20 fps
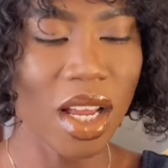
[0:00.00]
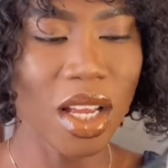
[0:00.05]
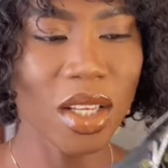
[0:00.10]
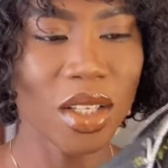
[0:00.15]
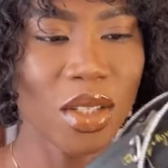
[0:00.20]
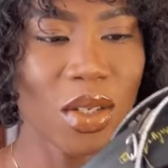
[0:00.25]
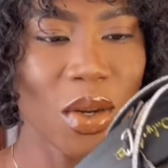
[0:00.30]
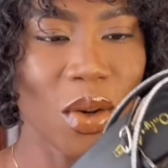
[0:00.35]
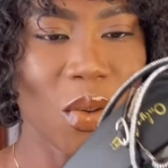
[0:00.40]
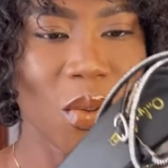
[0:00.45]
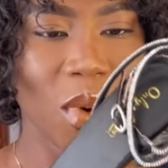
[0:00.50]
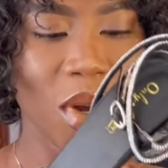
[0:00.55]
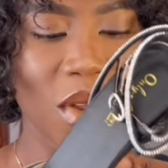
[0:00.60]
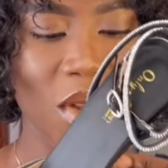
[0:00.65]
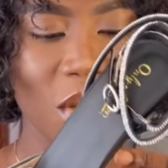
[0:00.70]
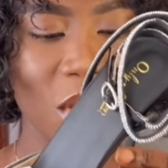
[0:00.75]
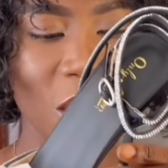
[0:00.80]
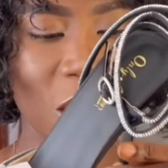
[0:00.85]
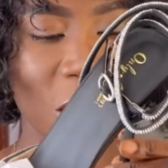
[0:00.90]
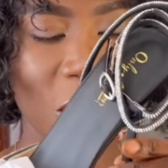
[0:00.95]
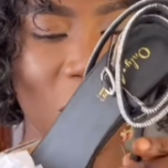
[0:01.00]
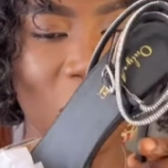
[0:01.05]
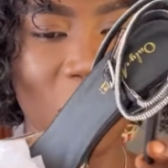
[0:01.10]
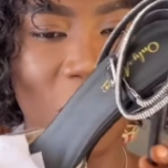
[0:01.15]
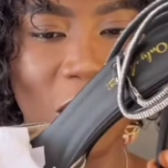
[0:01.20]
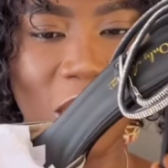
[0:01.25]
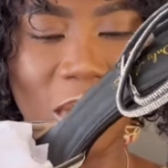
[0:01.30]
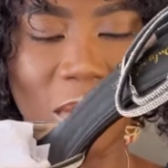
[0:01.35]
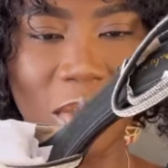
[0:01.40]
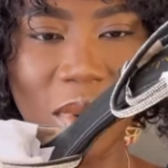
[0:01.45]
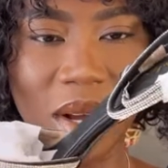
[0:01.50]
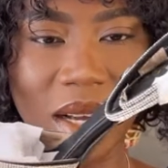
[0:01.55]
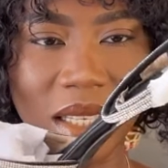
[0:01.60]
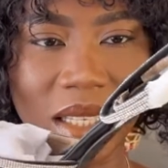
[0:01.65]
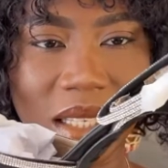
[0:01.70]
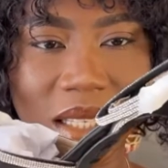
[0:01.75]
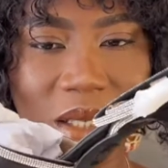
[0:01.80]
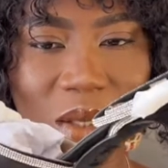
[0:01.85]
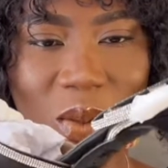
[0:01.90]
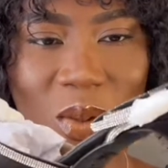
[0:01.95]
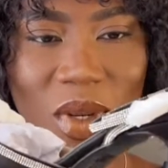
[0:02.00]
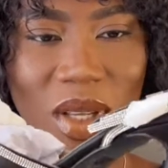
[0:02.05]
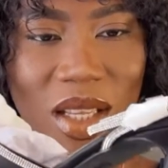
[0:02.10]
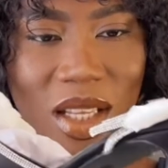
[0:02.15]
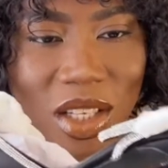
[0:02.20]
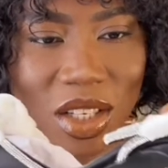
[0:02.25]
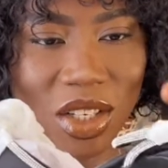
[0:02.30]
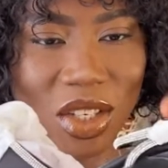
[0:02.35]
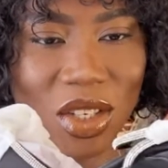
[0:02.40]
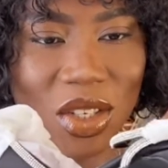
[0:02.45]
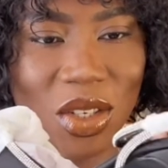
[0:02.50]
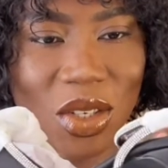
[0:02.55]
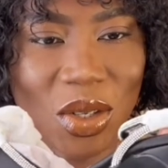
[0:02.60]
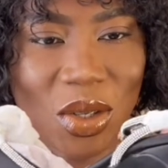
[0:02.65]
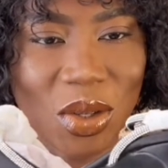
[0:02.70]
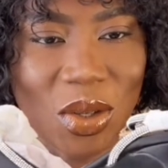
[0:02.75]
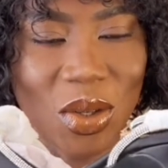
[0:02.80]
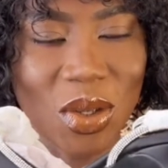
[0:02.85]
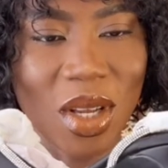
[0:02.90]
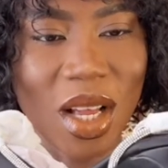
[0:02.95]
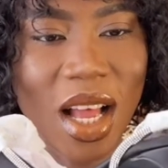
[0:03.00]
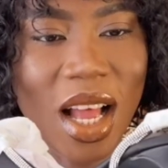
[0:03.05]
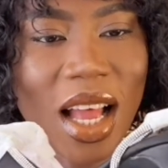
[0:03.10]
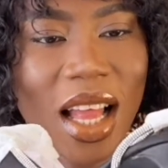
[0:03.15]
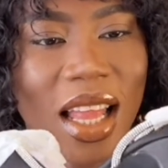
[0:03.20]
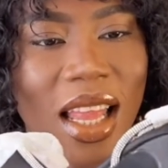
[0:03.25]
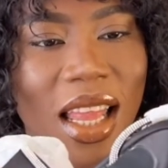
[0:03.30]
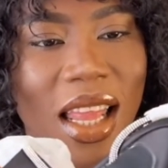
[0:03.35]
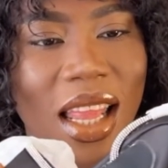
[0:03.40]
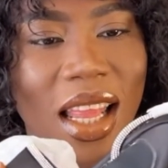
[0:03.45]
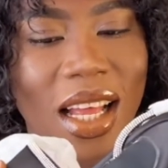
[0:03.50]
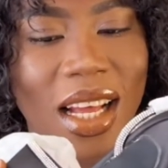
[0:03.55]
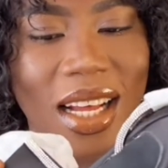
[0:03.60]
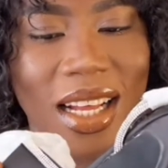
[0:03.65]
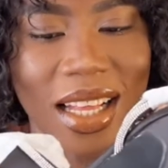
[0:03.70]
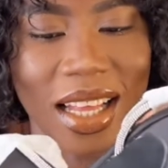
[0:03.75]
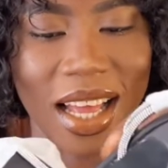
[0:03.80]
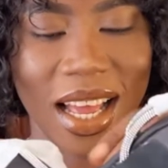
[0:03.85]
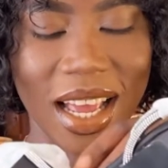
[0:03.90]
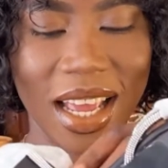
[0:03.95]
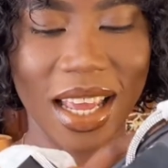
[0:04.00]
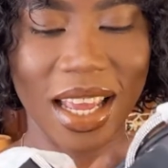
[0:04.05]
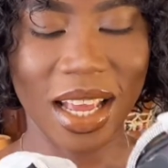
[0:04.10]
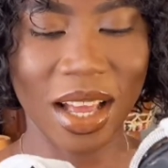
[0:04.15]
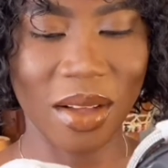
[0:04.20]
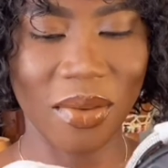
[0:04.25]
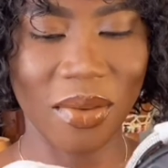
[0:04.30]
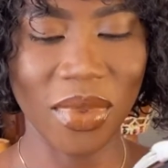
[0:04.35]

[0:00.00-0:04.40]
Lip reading: So when you open the box, this is what the shoe look like.